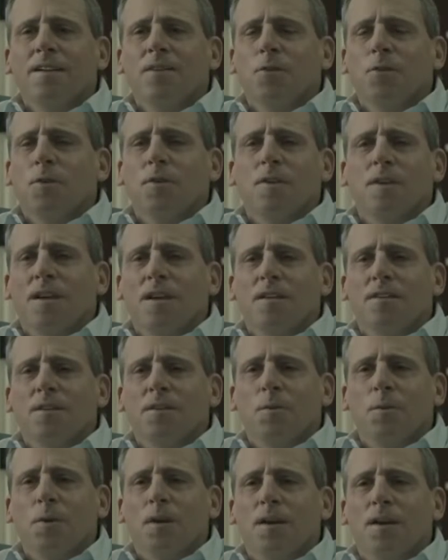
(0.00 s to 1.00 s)
there's a
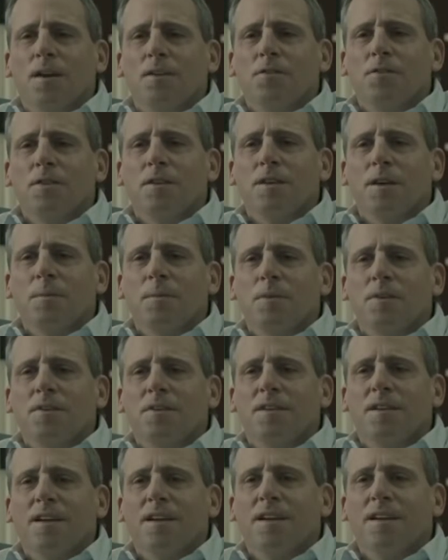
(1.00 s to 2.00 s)
sense that you
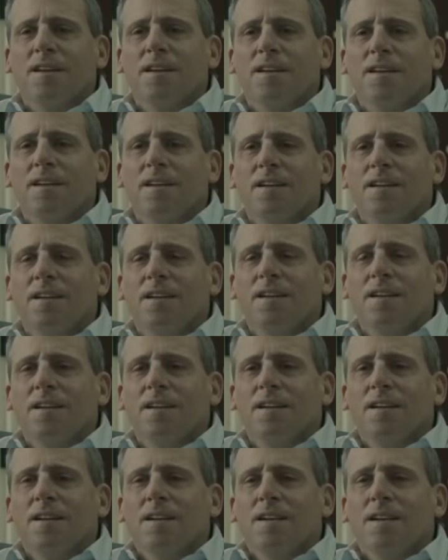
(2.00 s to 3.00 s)
get from the movie,
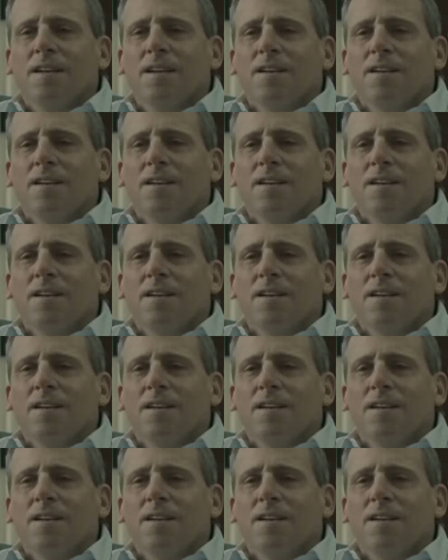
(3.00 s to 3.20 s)
um,